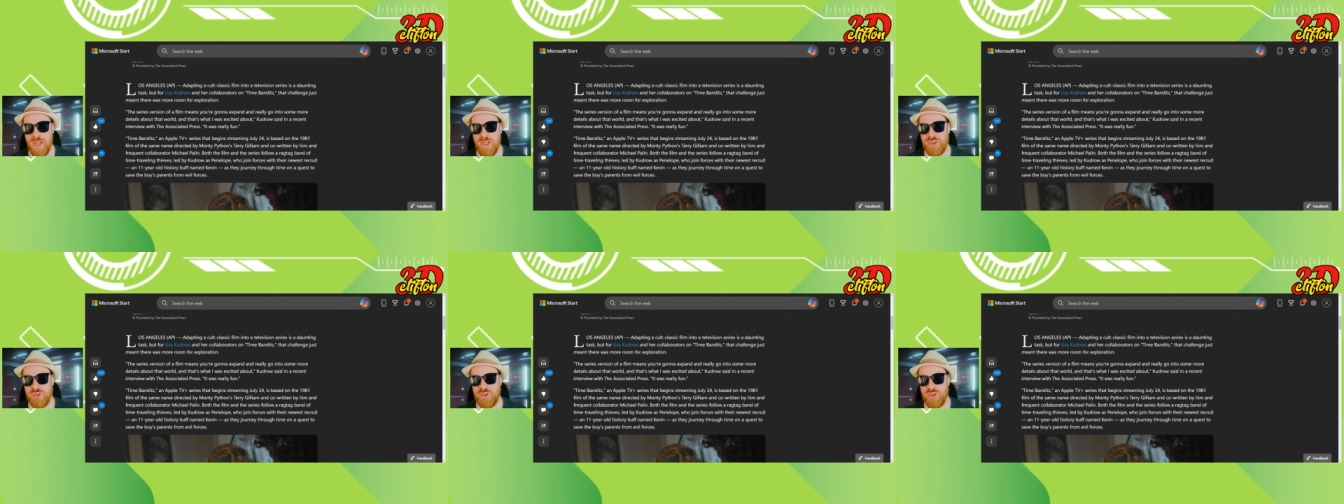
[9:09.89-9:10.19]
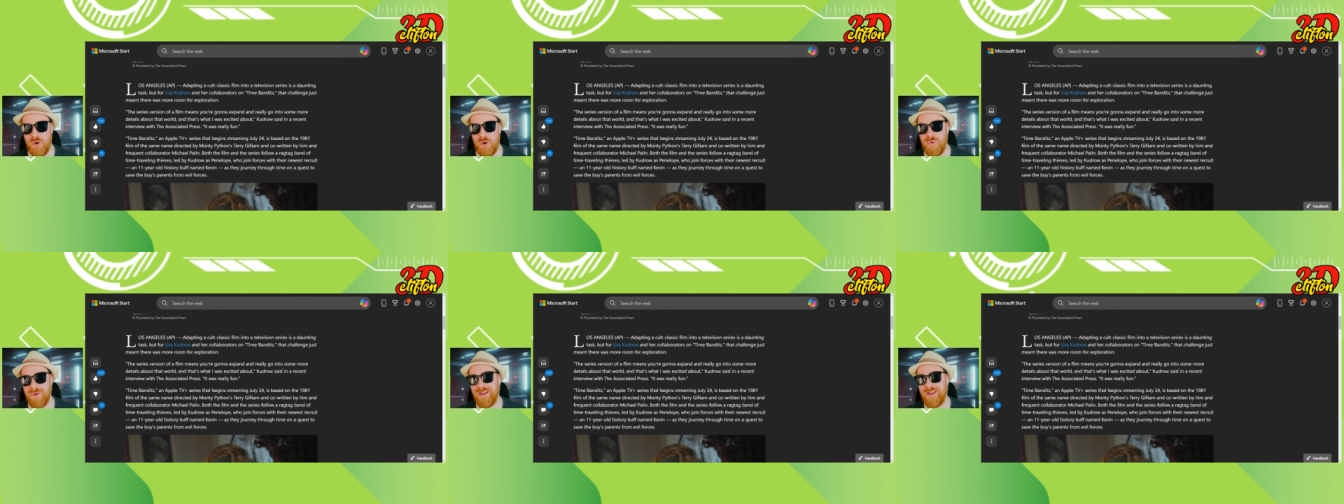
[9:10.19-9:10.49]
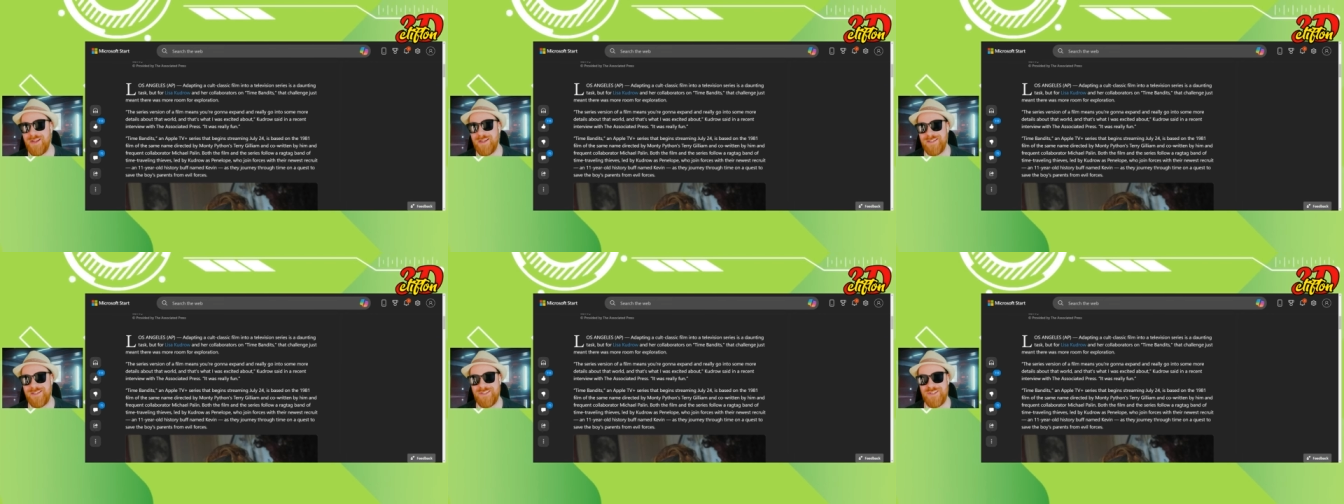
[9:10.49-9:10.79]
so
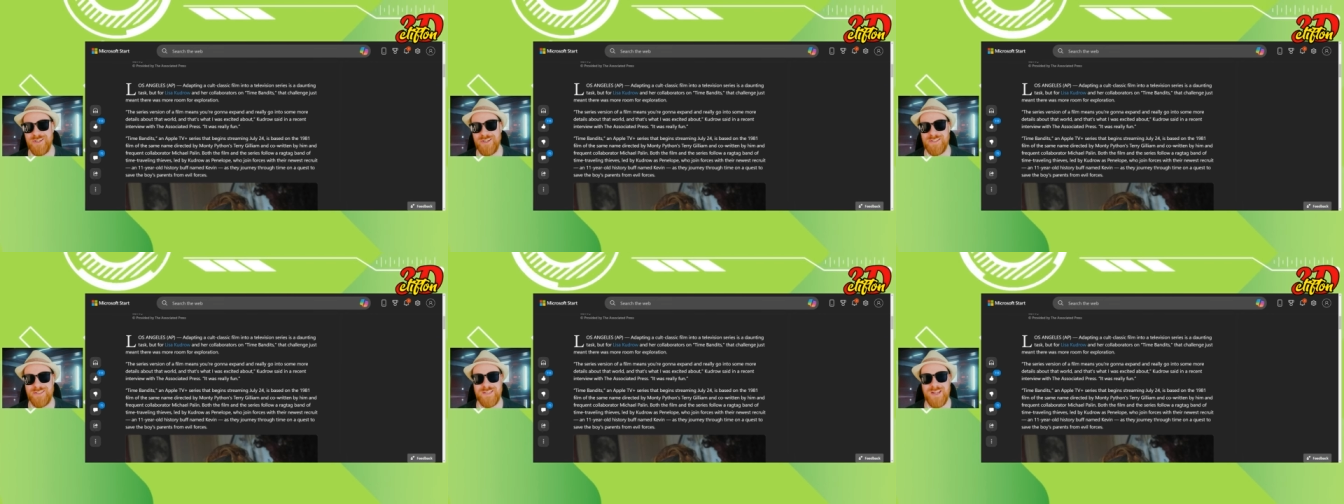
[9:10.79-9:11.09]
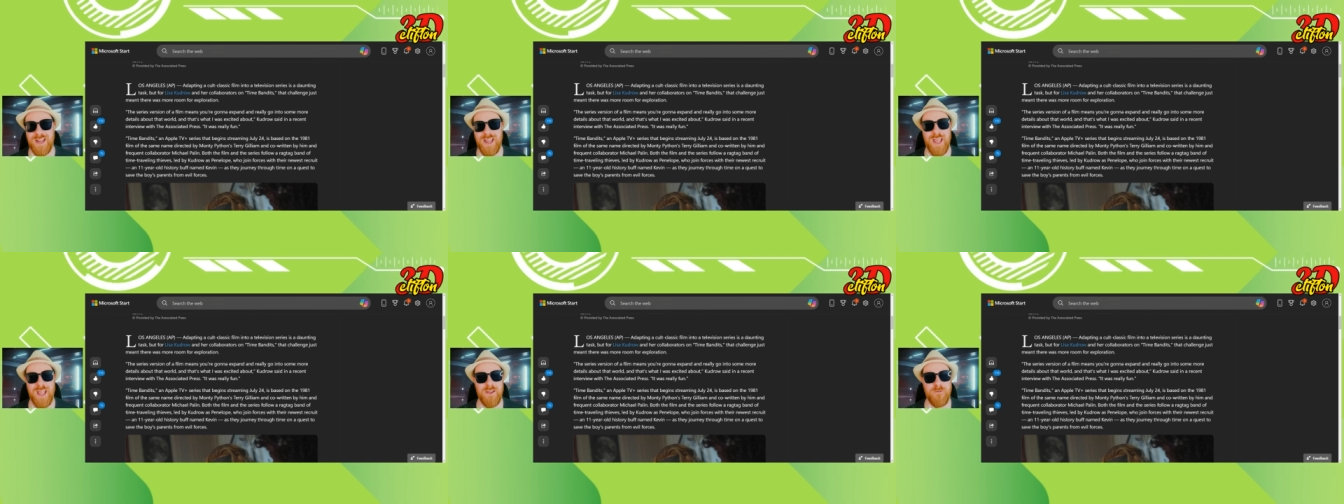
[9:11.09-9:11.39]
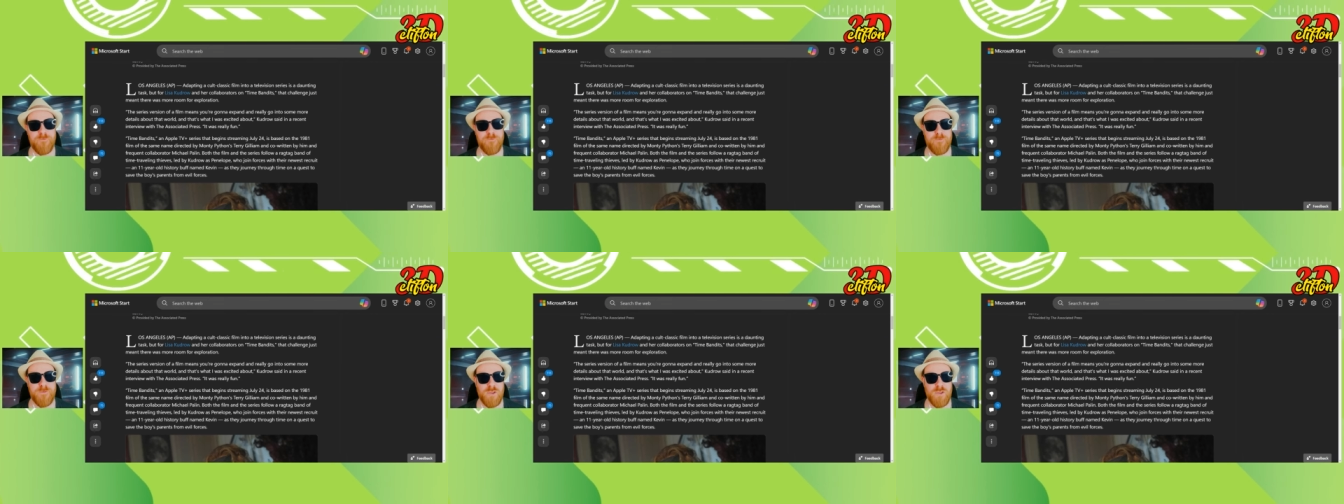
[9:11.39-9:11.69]
in just a
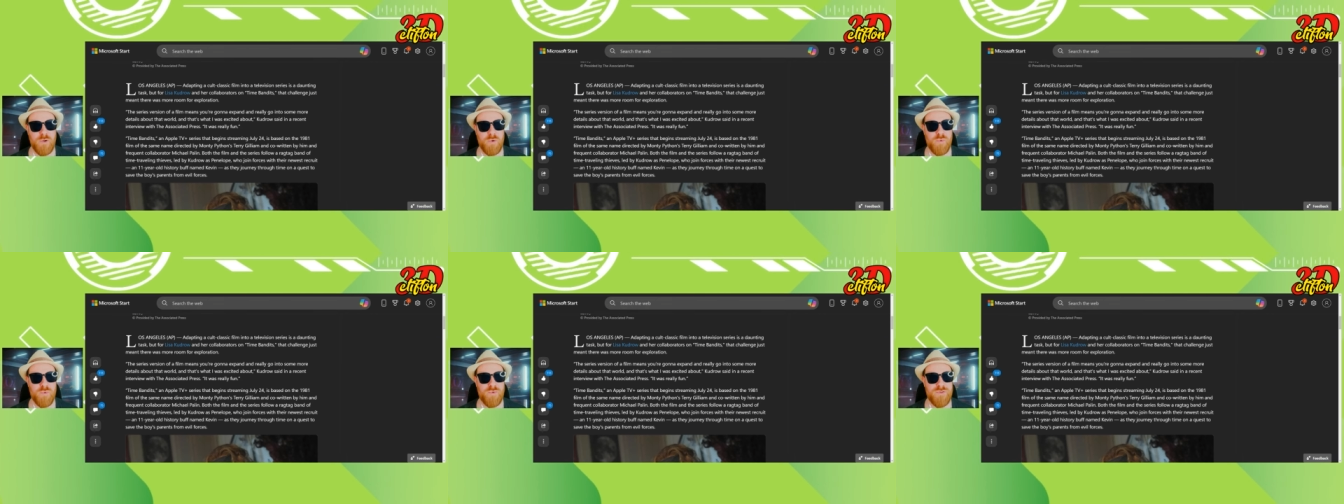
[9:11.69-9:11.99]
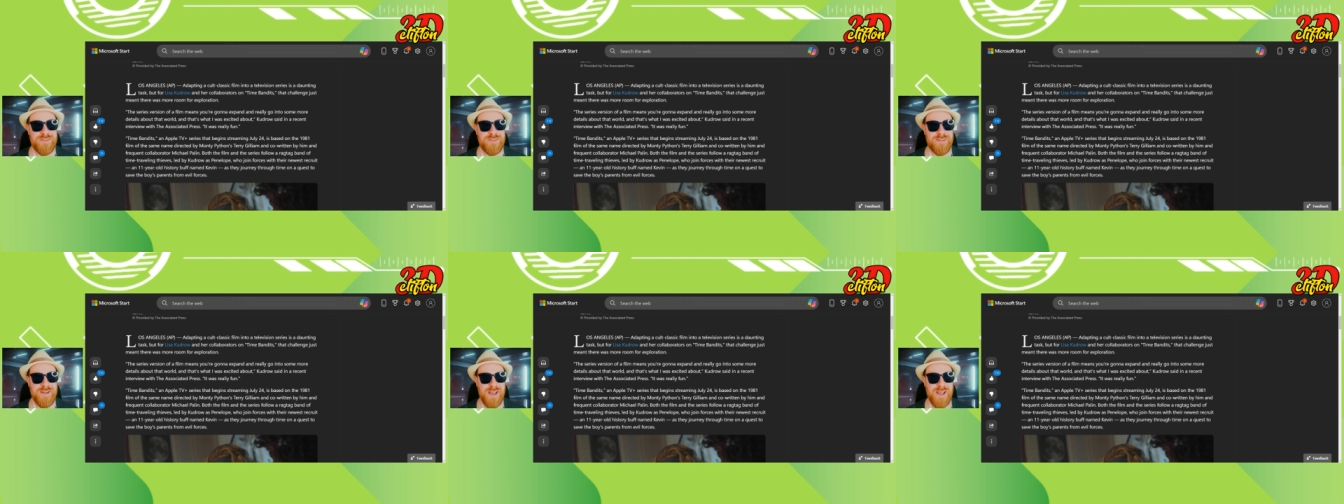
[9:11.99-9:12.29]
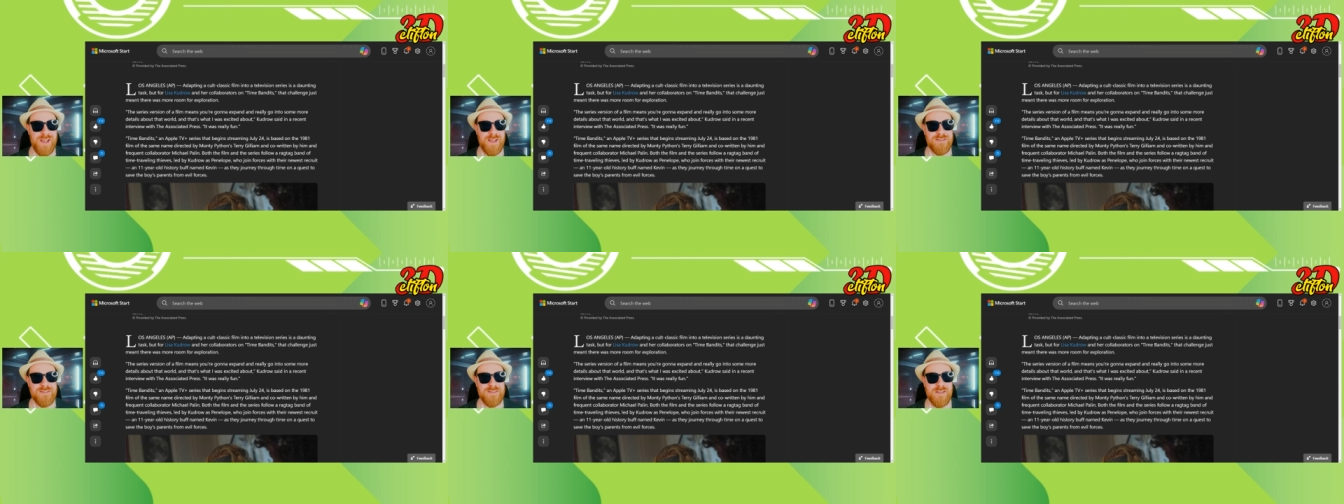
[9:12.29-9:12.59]
few
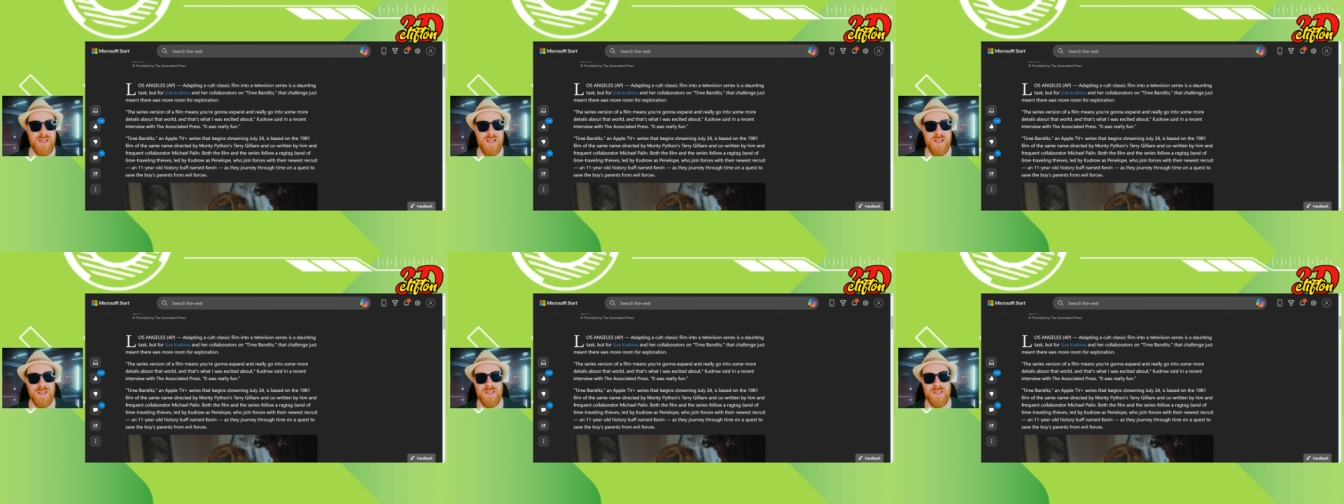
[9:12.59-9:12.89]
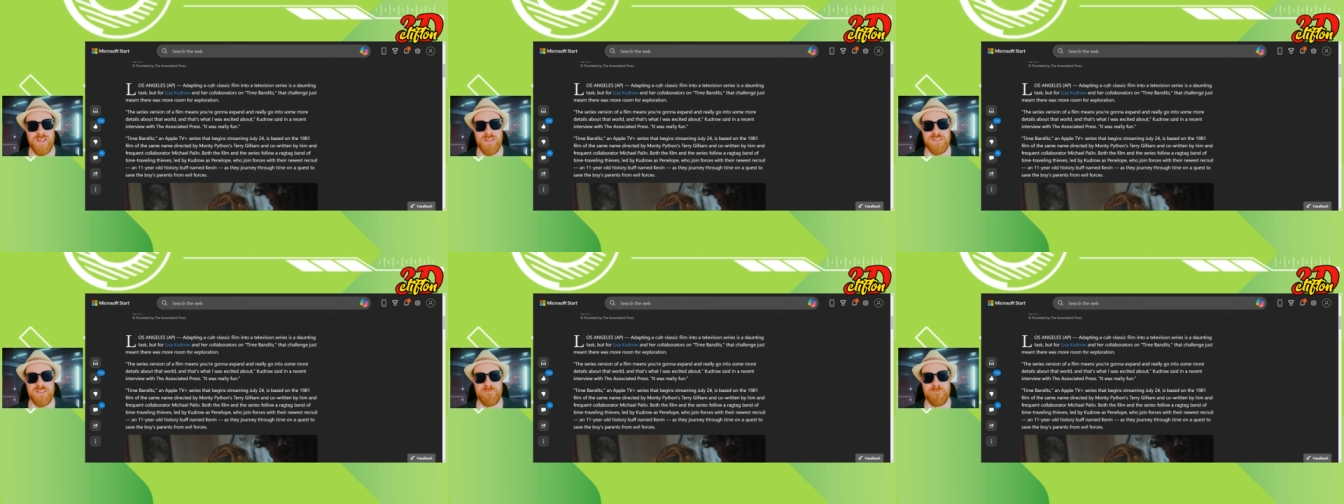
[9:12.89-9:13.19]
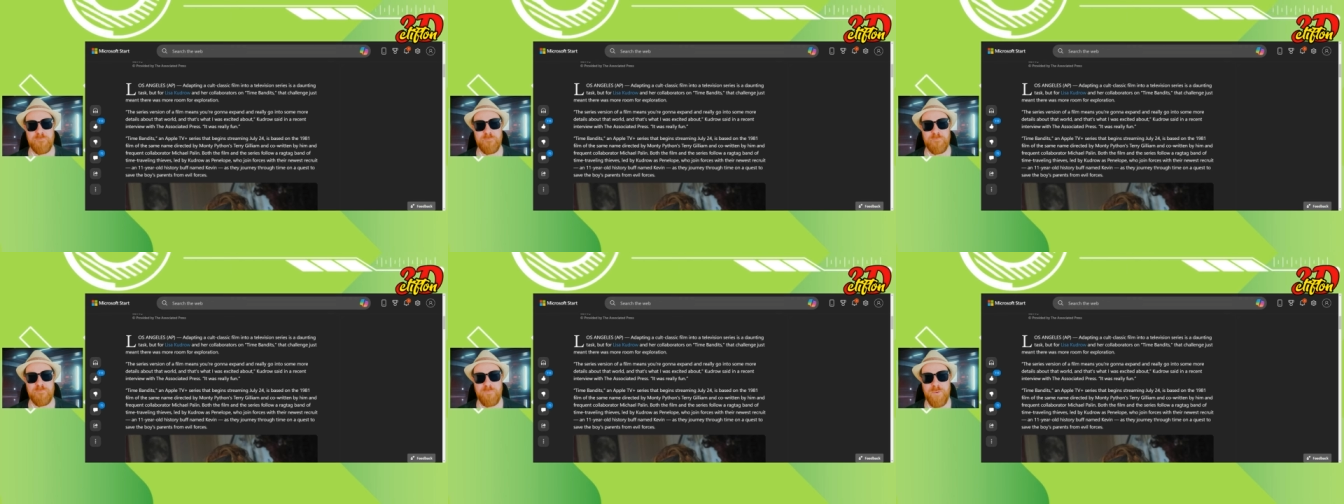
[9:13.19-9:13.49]
days, is
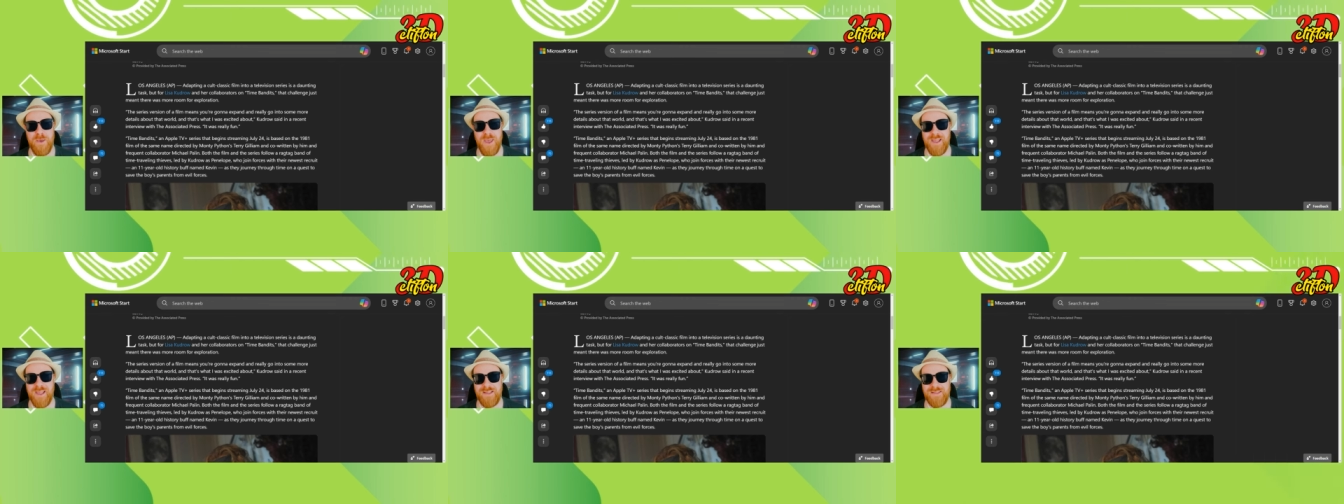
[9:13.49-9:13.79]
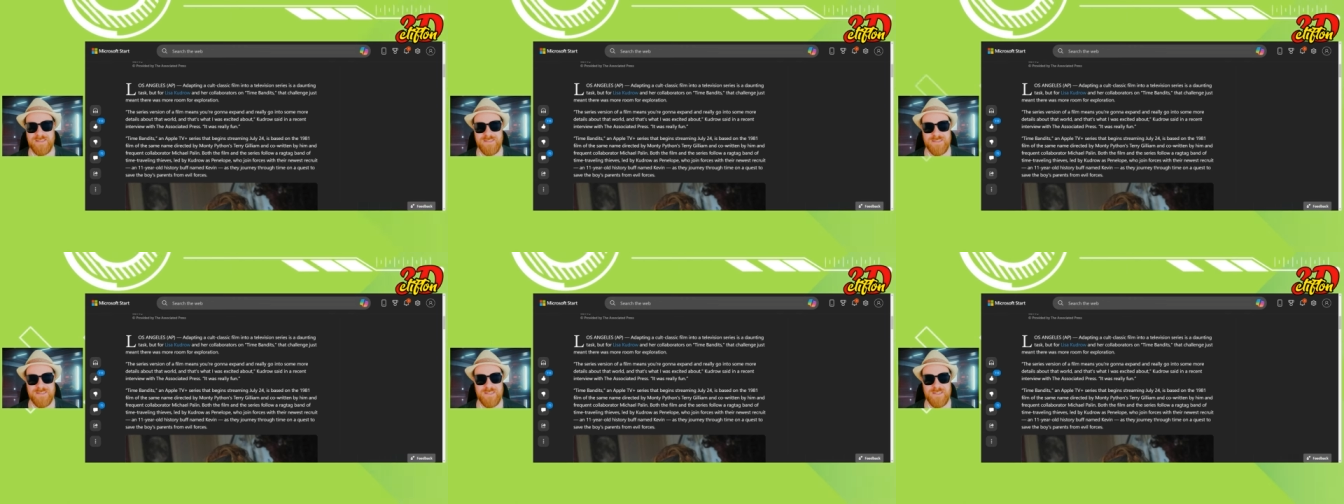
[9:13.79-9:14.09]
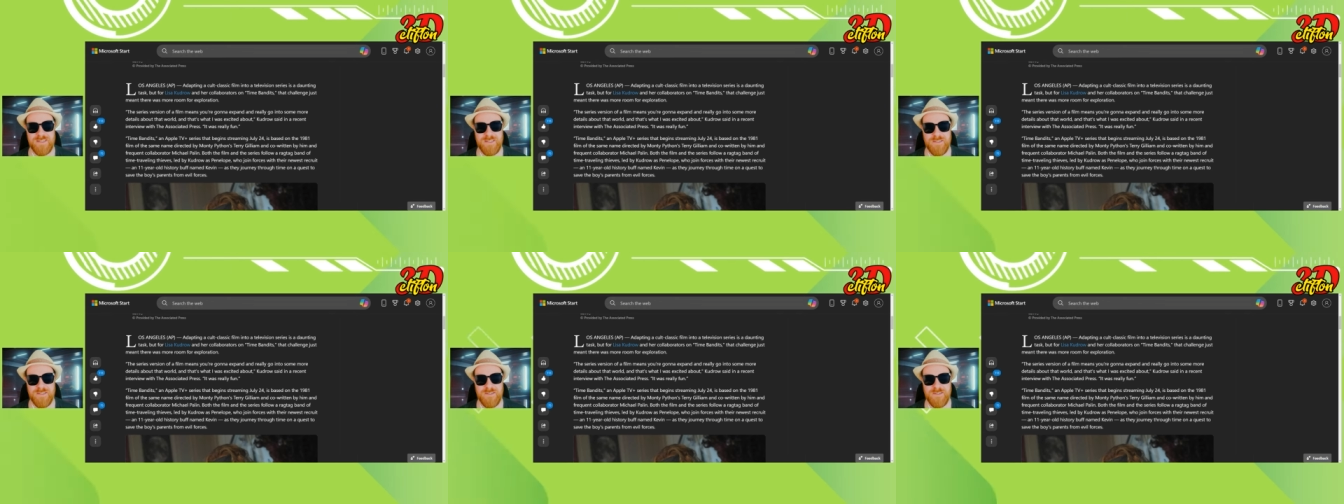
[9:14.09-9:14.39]
based